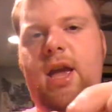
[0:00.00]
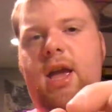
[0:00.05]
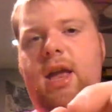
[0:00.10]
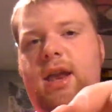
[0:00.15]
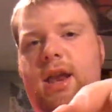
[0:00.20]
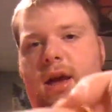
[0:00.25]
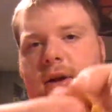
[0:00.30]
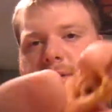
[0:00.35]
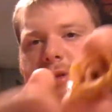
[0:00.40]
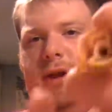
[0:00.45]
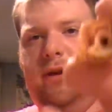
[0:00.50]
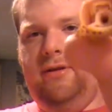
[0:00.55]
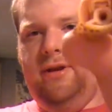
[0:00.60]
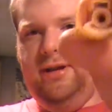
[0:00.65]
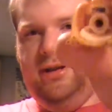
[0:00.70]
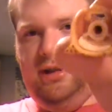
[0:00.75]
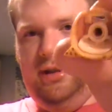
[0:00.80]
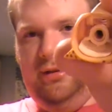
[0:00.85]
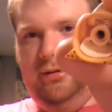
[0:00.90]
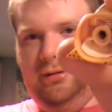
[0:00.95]
Now there
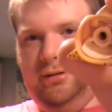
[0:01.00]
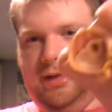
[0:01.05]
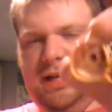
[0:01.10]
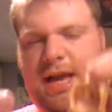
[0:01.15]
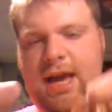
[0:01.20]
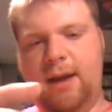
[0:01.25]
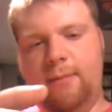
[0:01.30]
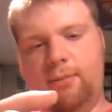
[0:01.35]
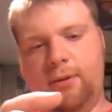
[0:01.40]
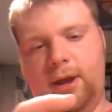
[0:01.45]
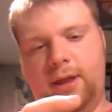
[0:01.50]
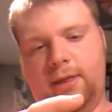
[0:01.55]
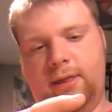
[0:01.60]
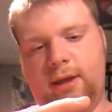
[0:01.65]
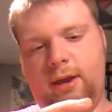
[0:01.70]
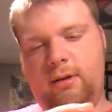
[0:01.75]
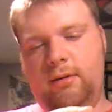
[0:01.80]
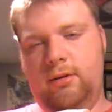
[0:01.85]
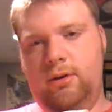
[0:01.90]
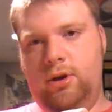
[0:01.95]
is a little tab right
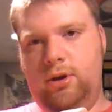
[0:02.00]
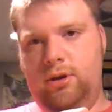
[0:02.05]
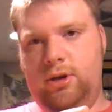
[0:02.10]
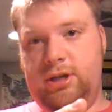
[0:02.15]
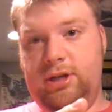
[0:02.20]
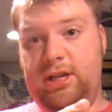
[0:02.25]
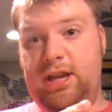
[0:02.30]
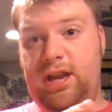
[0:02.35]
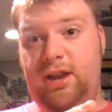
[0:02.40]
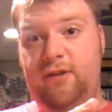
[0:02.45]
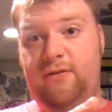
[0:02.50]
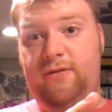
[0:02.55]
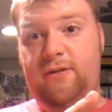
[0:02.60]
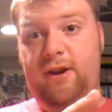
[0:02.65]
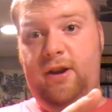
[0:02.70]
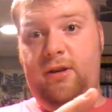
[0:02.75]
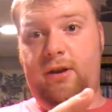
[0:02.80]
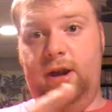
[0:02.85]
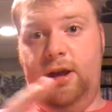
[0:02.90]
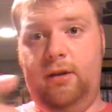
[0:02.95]
there. You just get your
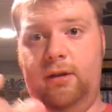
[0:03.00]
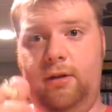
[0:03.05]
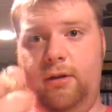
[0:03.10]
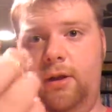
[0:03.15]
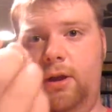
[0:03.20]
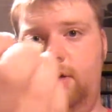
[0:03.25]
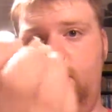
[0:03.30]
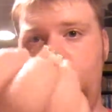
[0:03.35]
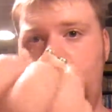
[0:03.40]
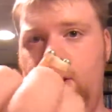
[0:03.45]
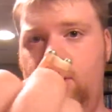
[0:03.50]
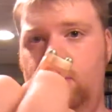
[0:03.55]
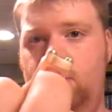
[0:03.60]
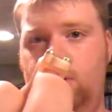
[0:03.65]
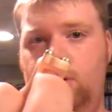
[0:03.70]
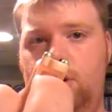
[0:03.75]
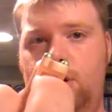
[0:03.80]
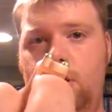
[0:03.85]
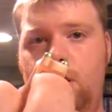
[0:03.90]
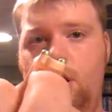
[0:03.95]
fingernail in there and you
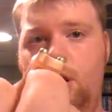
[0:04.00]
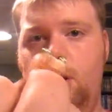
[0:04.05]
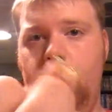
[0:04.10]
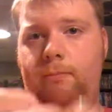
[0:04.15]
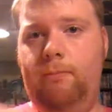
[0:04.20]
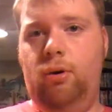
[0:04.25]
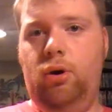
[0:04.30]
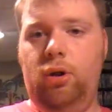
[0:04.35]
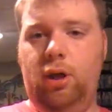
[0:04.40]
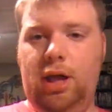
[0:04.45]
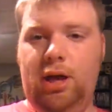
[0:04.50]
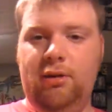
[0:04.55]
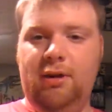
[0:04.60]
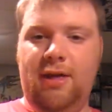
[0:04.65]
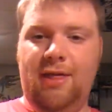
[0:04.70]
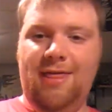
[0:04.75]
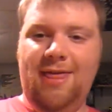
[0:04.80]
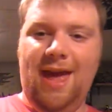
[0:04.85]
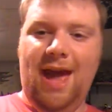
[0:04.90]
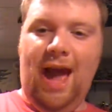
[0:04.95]
can pull out
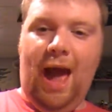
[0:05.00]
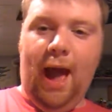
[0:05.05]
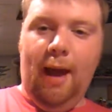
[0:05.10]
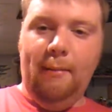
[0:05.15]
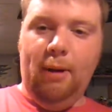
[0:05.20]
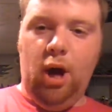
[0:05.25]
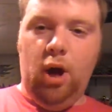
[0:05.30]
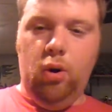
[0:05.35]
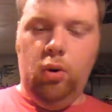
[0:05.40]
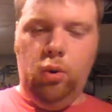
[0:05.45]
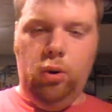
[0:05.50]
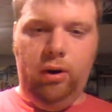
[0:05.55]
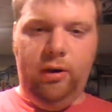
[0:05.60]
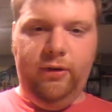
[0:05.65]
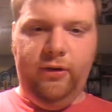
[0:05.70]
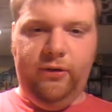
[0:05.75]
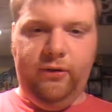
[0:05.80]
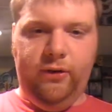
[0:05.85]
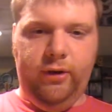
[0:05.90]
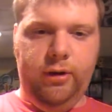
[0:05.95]
the
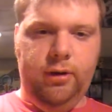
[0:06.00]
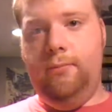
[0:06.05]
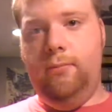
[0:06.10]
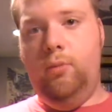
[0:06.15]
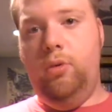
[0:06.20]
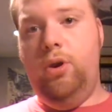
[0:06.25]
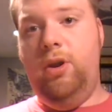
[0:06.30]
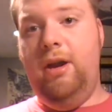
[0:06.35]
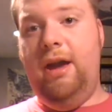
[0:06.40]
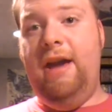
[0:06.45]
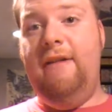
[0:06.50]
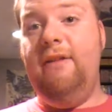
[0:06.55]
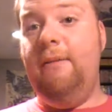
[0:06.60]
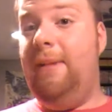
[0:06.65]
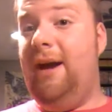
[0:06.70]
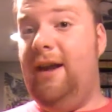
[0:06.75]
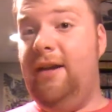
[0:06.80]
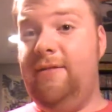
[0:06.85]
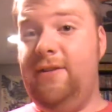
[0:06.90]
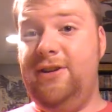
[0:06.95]
eyeballs. When you have them
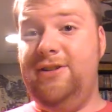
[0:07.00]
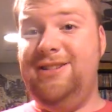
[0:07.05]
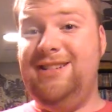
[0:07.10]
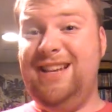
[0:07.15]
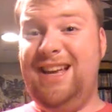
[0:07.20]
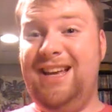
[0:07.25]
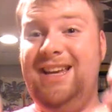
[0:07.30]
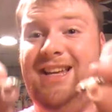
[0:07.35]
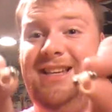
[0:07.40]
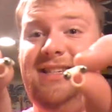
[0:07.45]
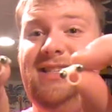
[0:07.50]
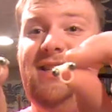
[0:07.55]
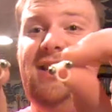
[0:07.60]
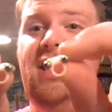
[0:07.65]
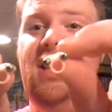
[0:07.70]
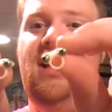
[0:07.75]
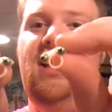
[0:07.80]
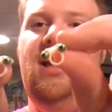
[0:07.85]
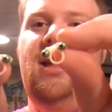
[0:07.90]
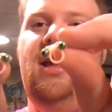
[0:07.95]
out of their sockets,
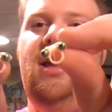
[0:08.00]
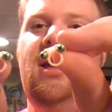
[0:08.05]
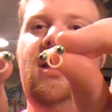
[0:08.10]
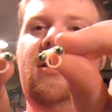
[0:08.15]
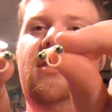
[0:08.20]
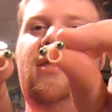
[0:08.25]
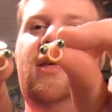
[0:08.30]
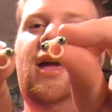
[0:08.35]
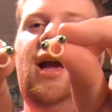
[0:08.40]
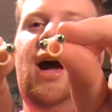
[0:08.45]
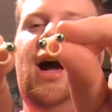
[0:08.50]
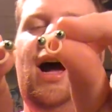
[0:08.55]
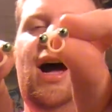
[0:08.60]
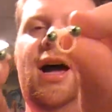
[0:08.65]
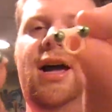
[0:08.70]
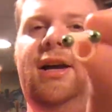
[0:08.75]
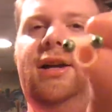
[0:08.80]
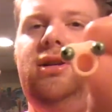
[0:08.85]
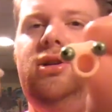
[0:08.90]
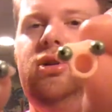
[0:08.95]
the
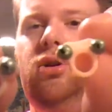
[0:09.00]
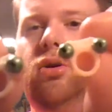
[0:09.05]
eyes